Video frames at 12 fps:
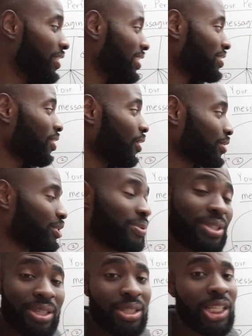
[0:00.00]
This also
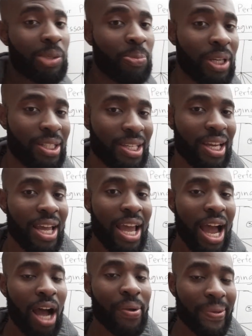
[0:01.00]
is a sneak peek to
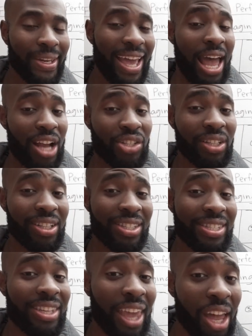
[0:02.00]
how you can actually
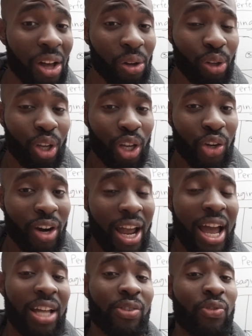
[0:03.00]
scale your
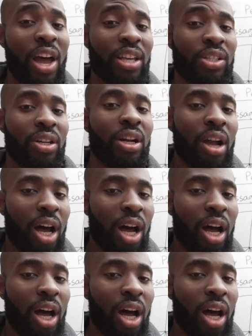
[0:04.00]
ads faster.